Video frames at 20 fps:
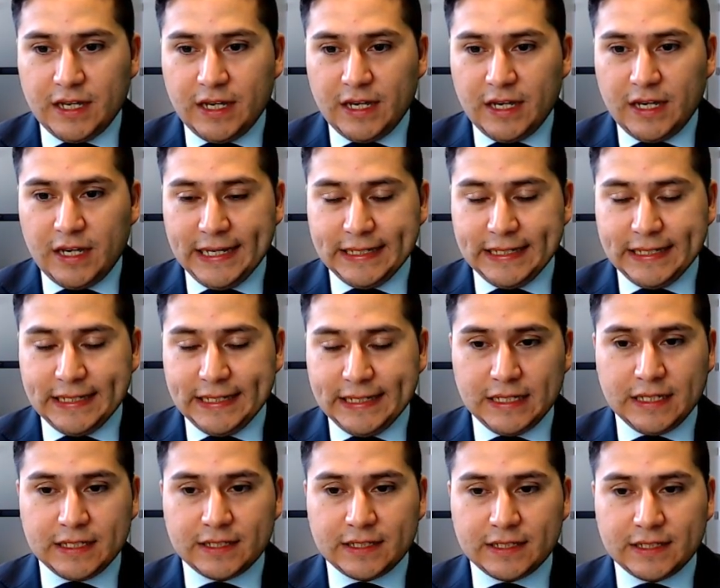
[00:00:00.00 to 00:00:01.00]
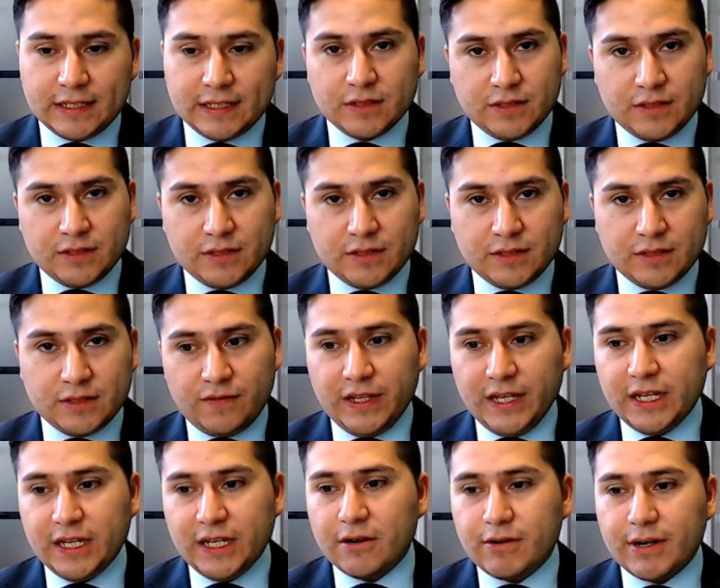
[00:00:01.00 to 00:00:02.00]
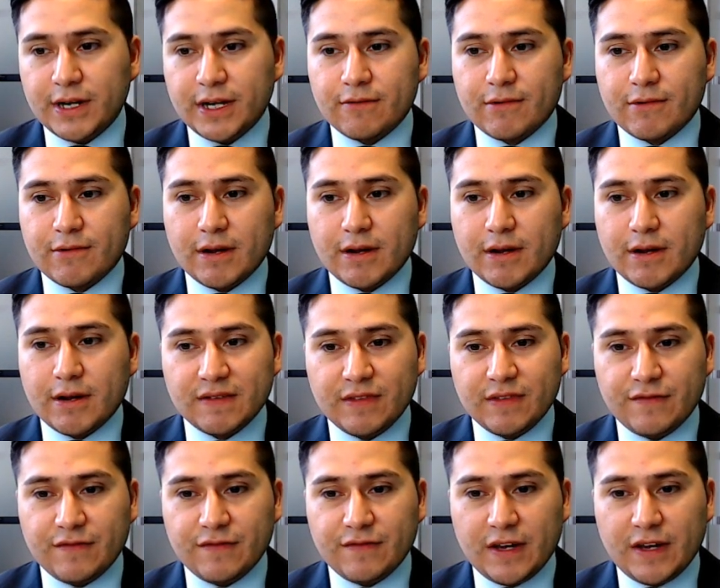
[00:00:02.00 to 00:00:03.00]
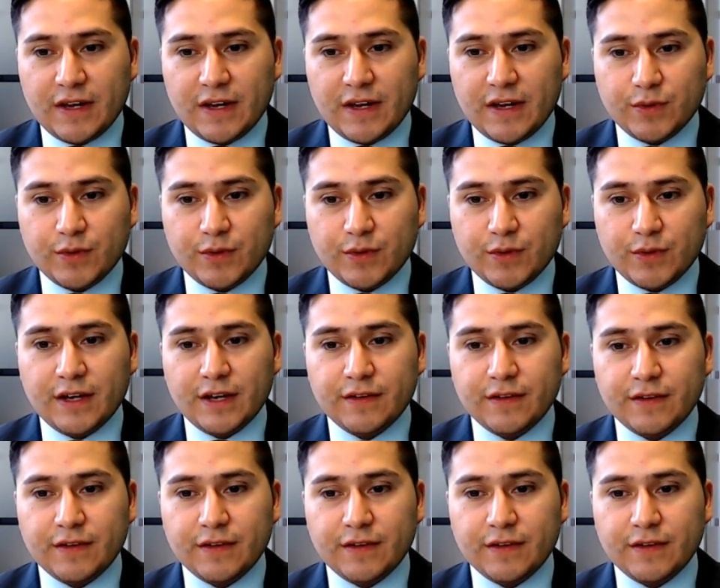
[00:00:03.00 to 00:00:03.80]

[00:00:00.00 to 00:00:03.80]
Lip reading: and is sort of lingering around 75.25.